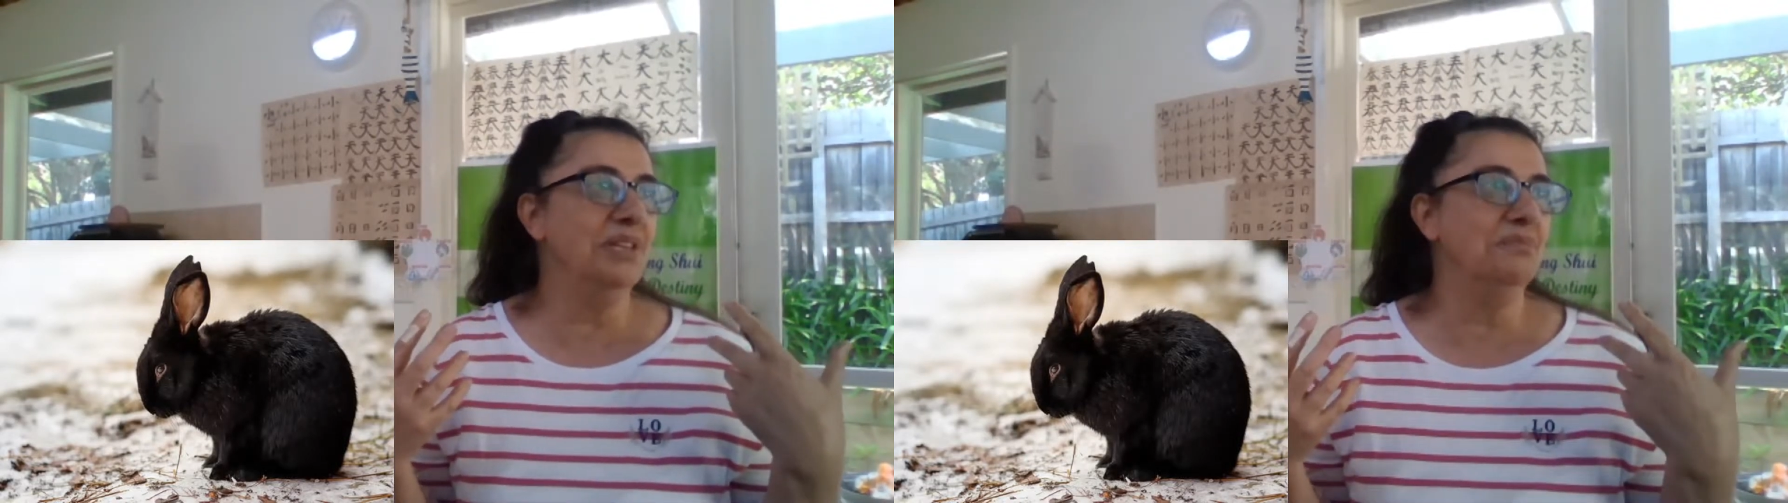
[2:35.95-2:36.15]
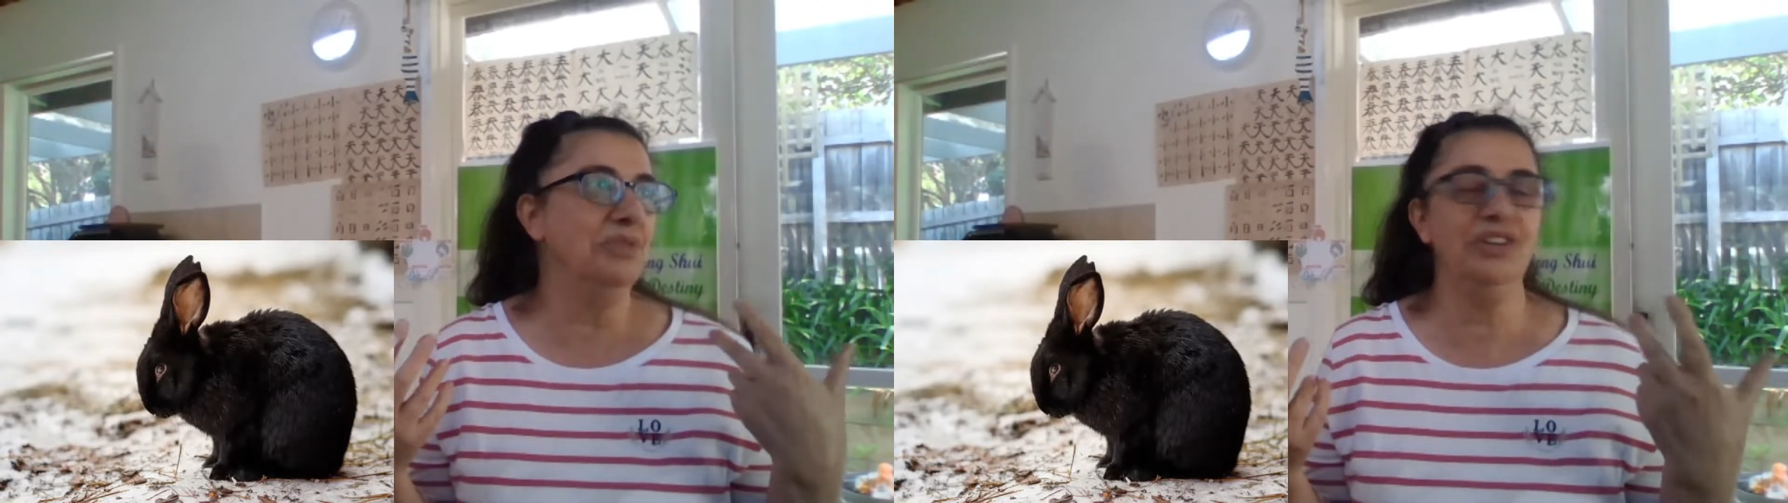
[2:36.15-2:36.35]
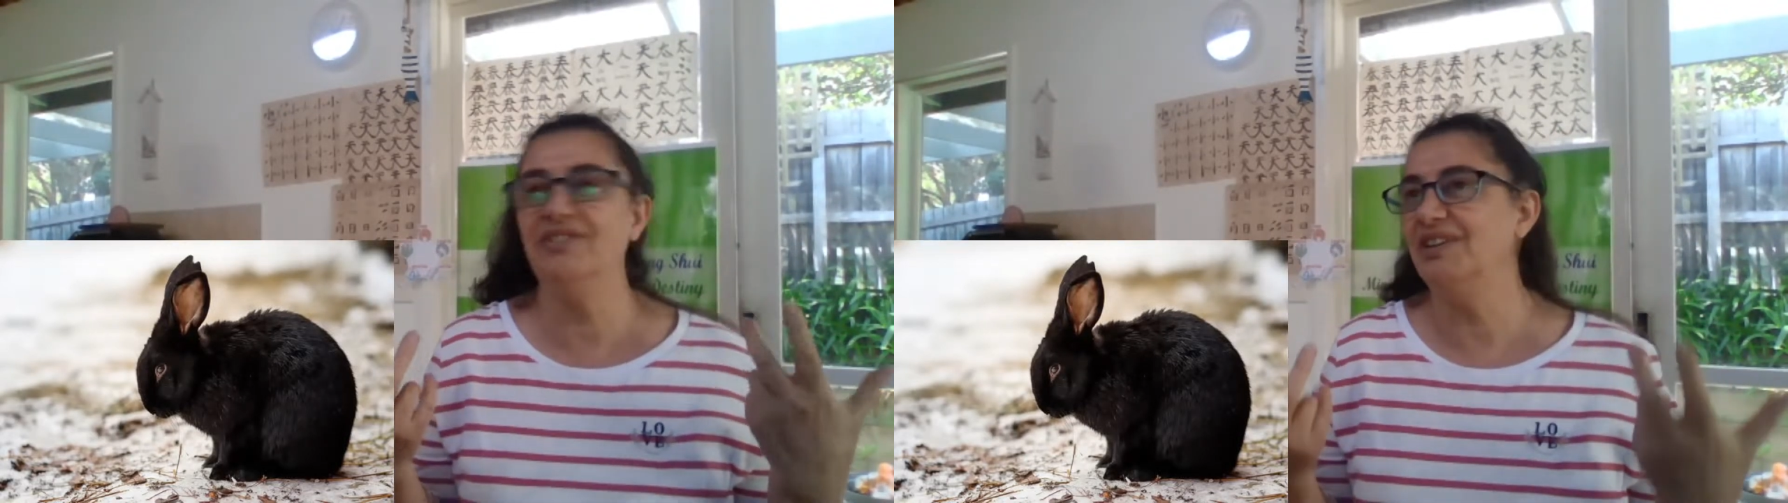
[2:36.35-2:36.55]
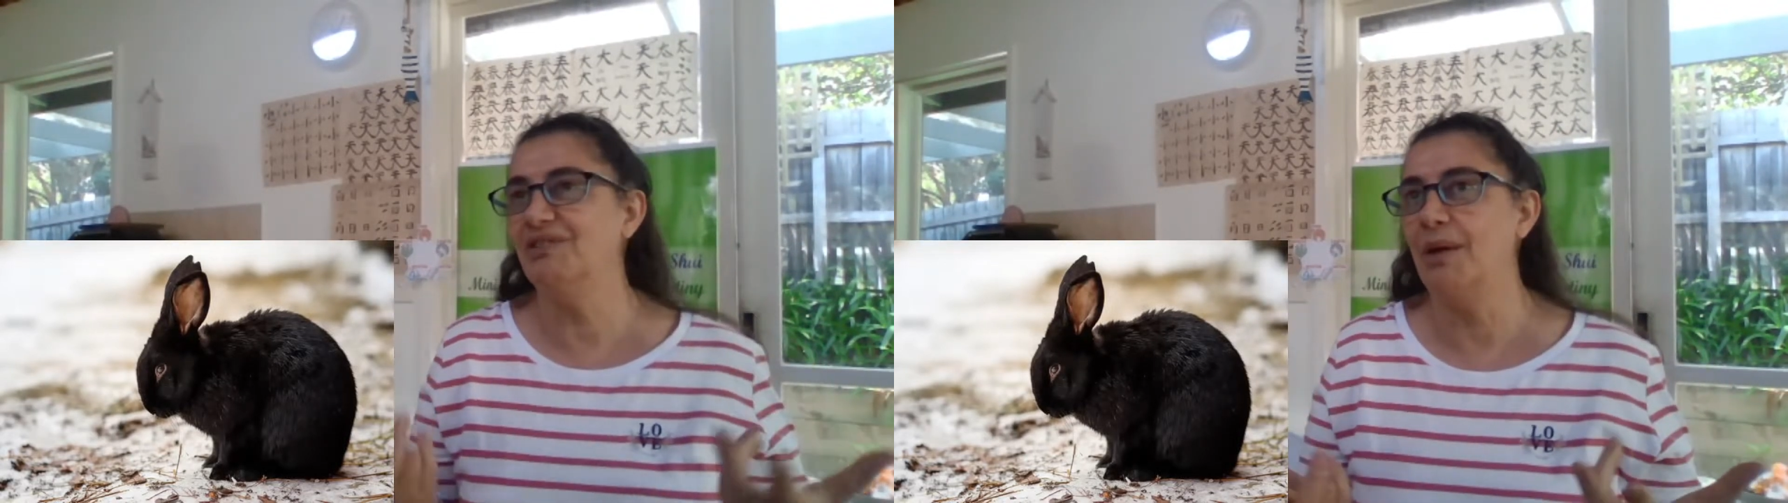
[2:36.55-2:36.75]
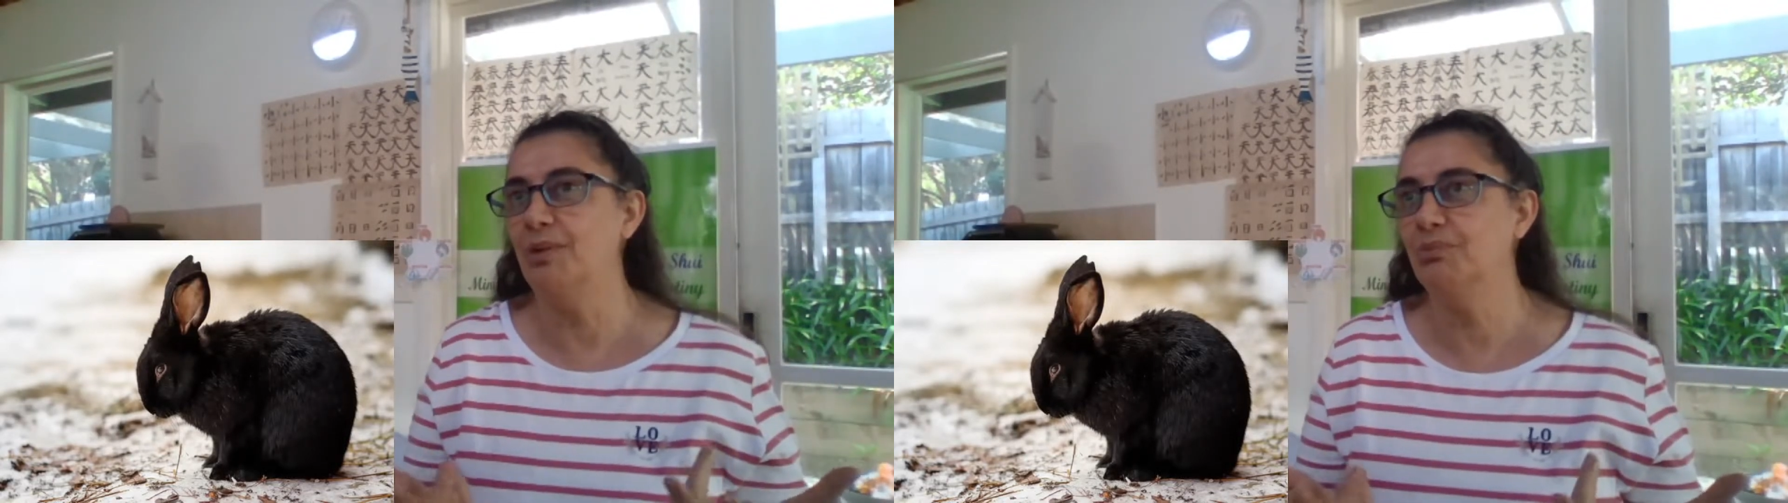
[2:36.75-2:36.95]
the movie
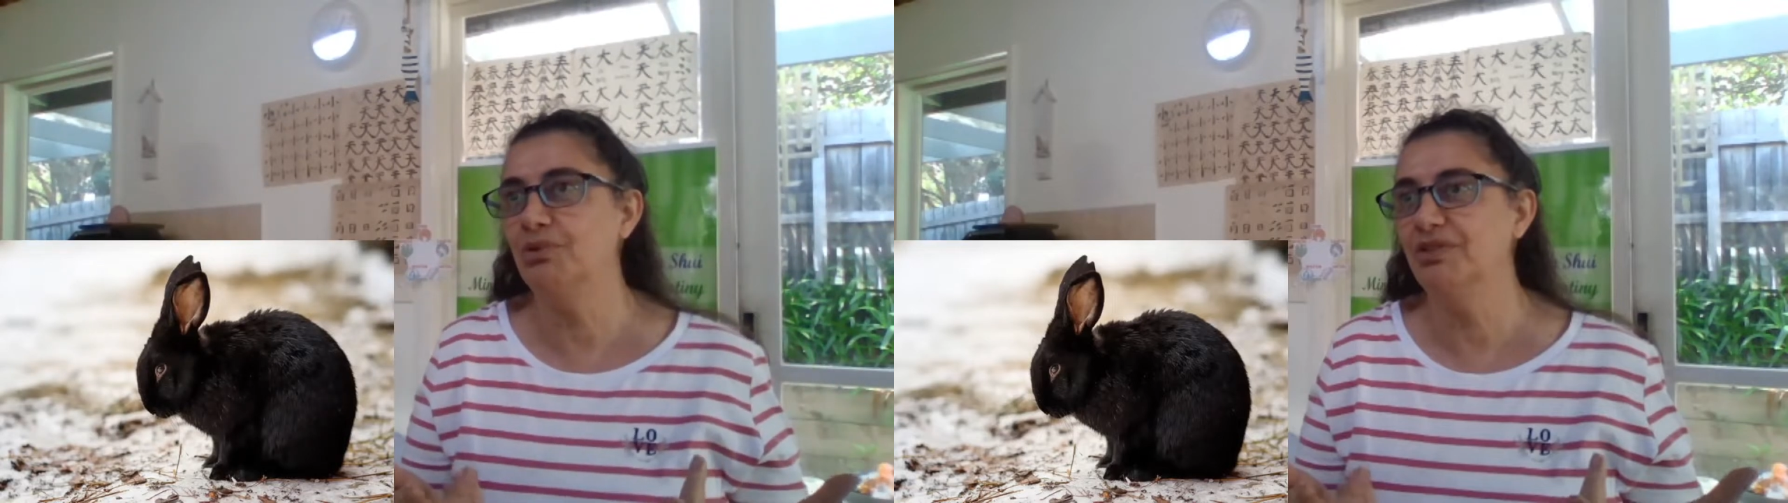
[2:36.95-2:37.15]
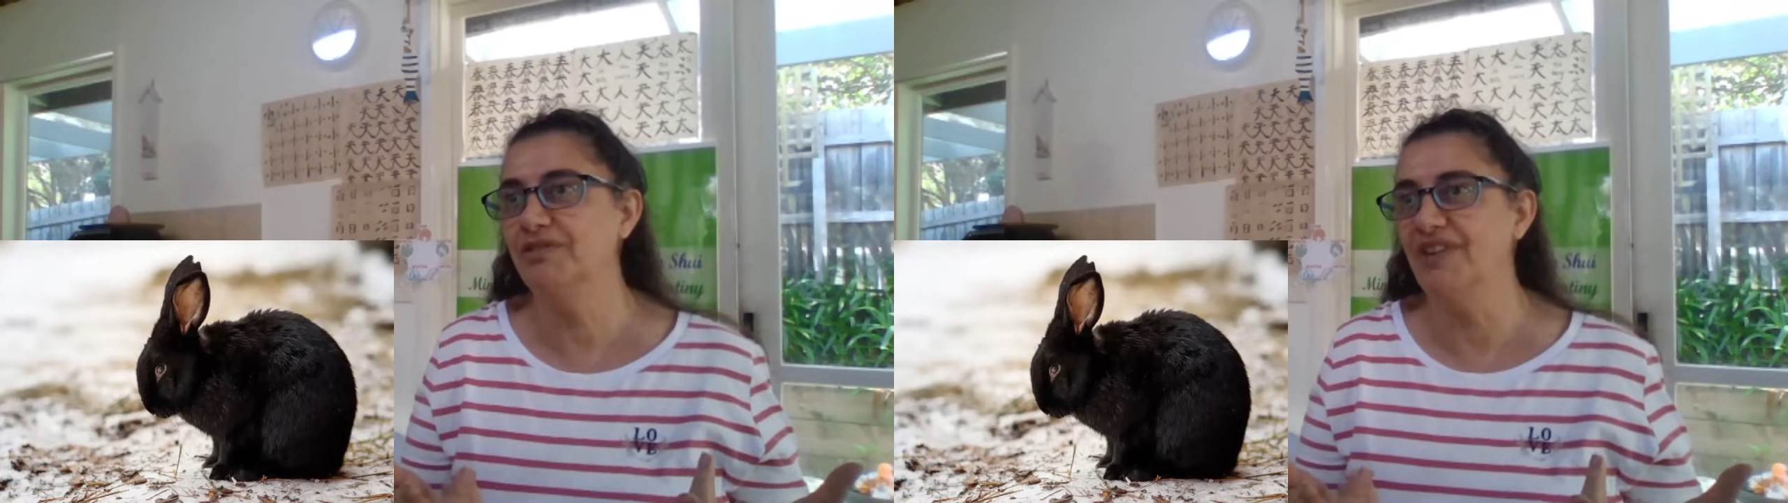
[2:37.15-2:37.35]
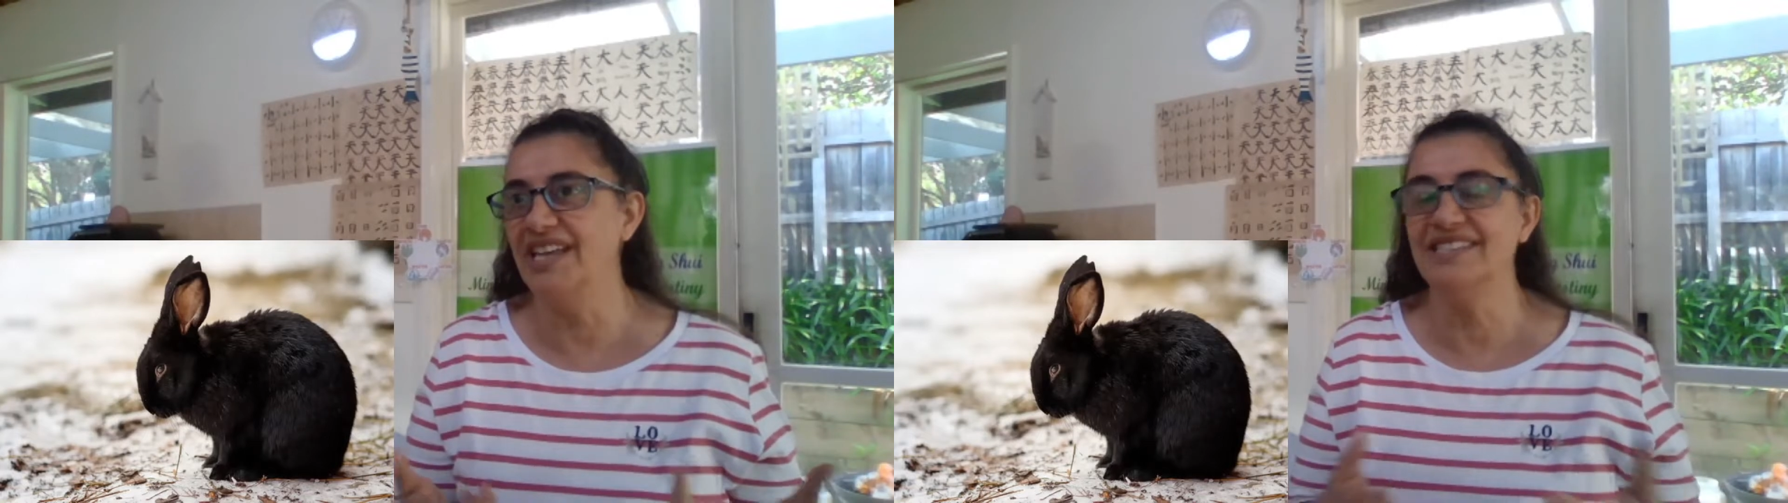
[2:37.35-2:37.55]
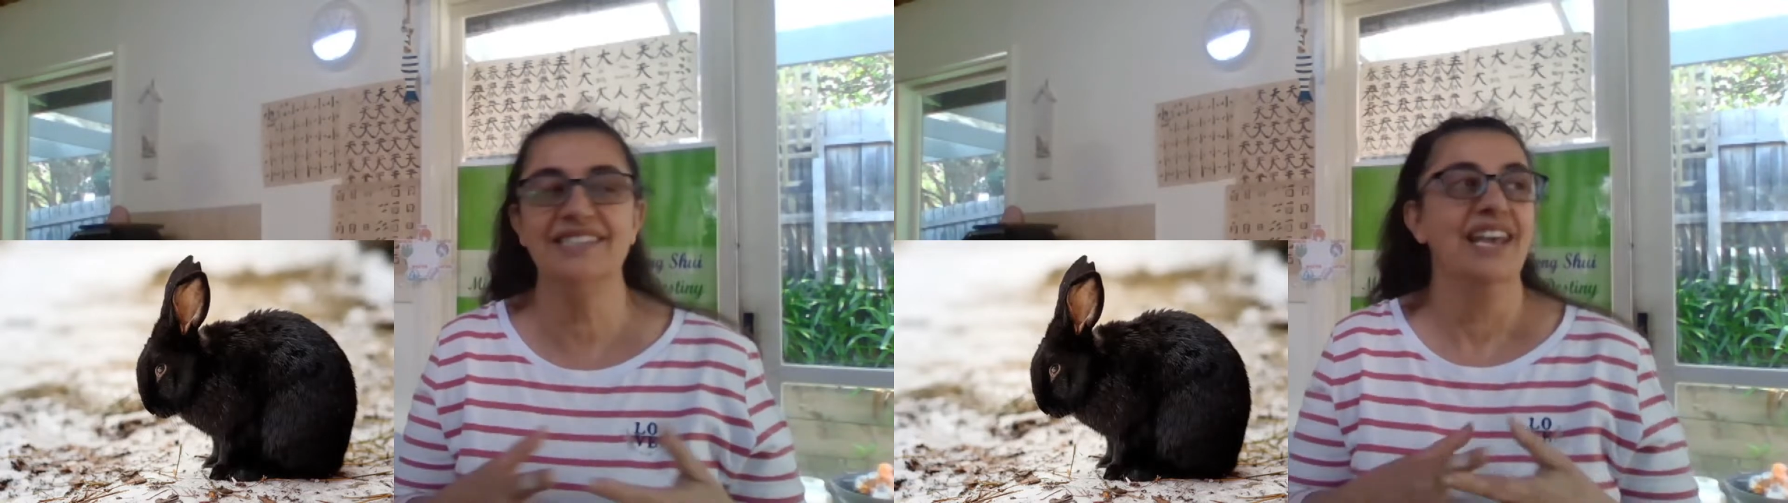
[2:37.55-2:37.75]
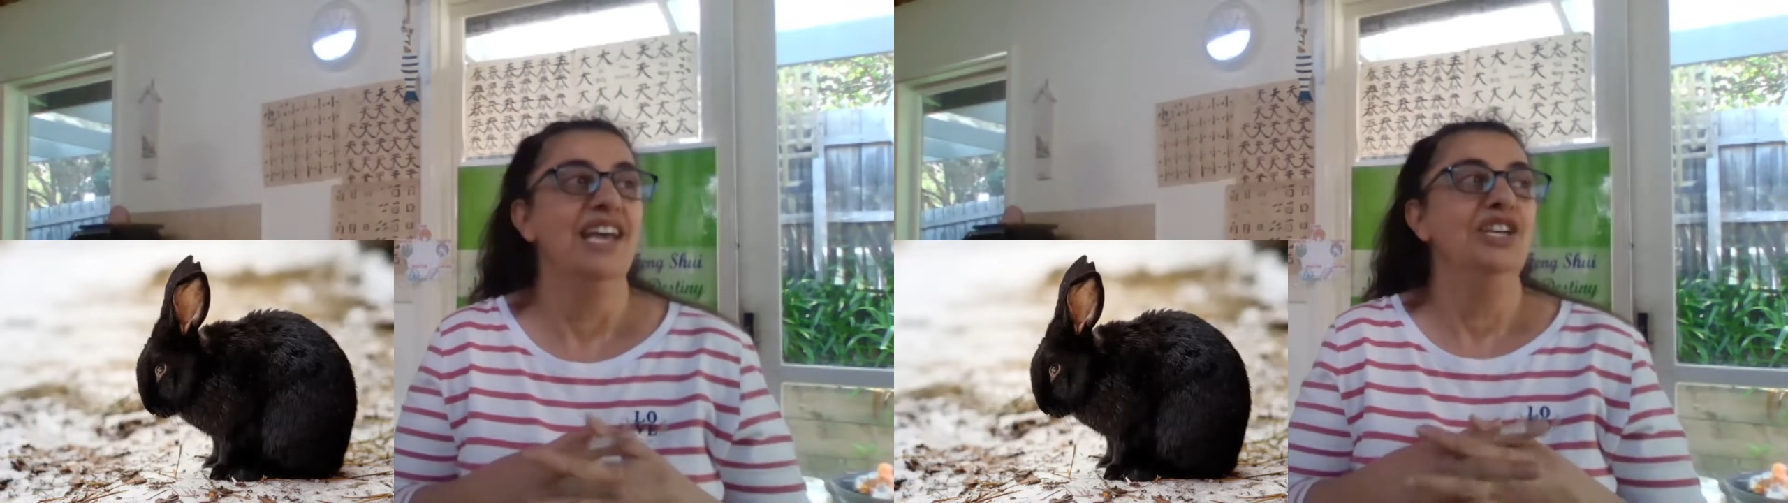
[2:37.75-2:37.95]
Rabbit Proof Fence.